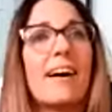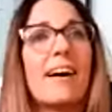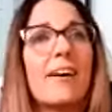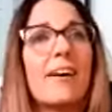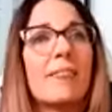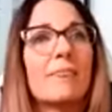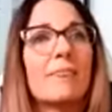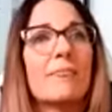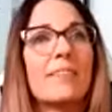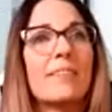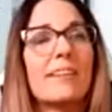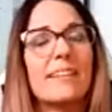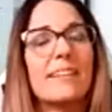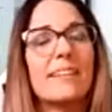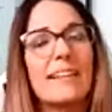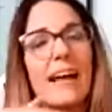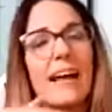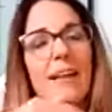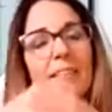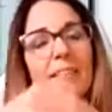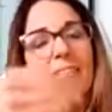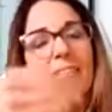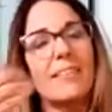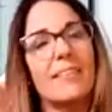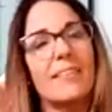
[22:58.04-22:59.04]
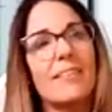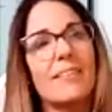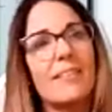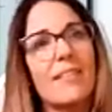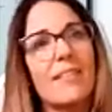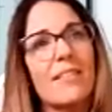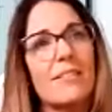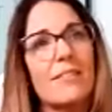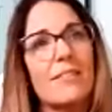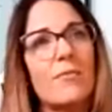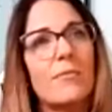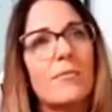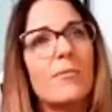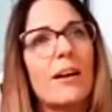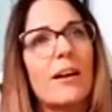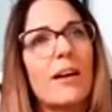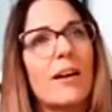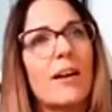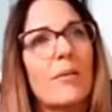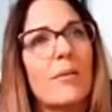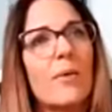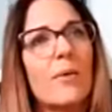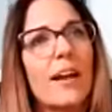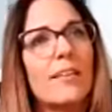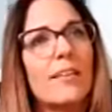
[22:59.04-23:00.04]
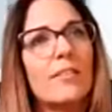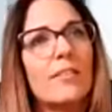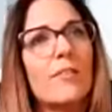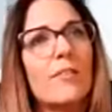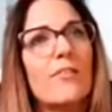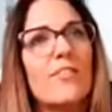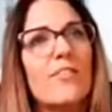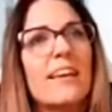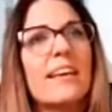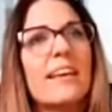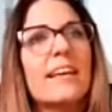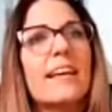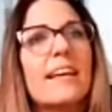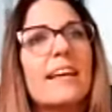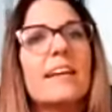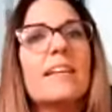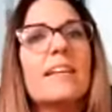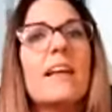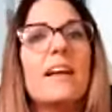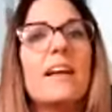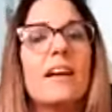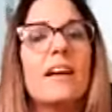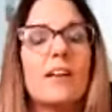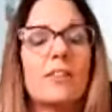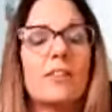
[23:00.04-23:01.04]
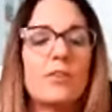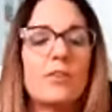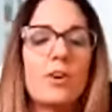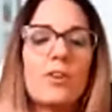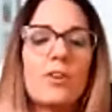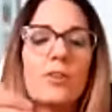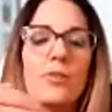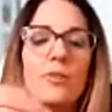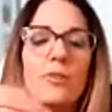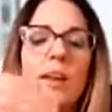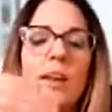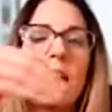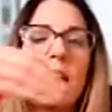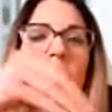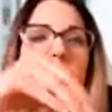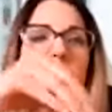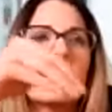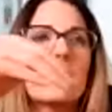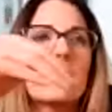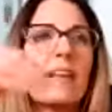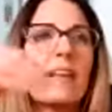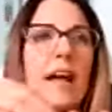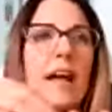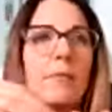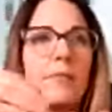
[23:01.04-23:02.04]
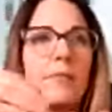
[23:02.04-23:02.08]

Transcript: in that ways of thinking. There are 3 types of